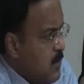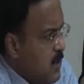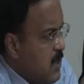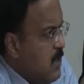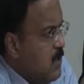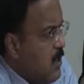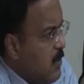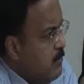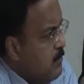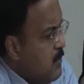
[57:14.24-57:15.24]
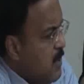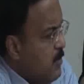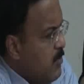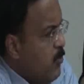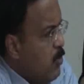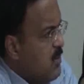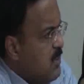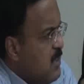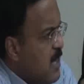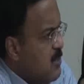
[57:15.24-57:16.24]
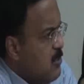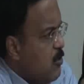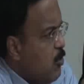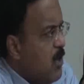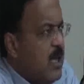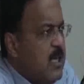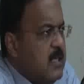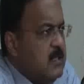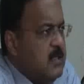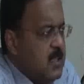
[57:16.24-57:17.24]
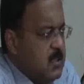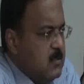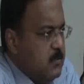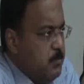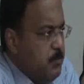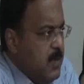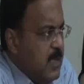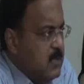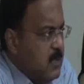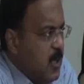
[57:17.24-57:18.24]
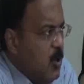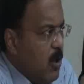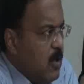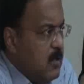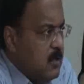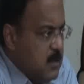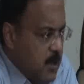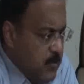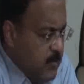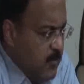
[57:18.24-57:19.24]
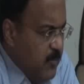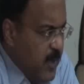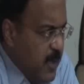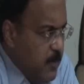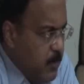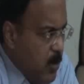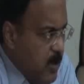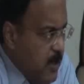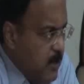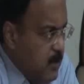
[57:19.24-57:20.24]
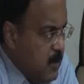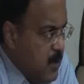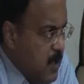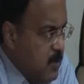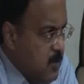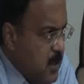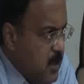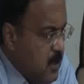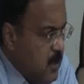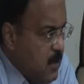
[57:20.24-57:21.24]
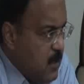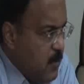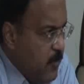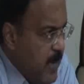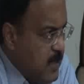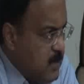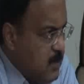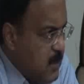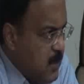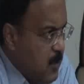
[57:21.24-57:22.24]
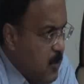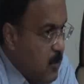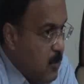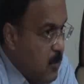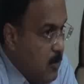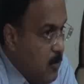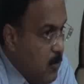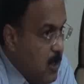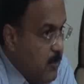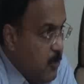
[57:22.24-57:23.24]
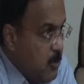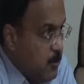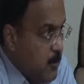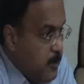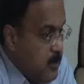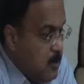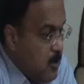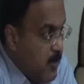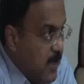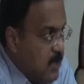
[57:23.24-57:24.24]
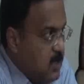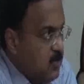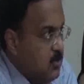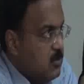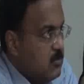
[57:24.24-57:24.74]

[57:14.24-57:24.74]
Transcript: Did it come before the international court? Just please recall some very important facts only for the purposes of our discussion.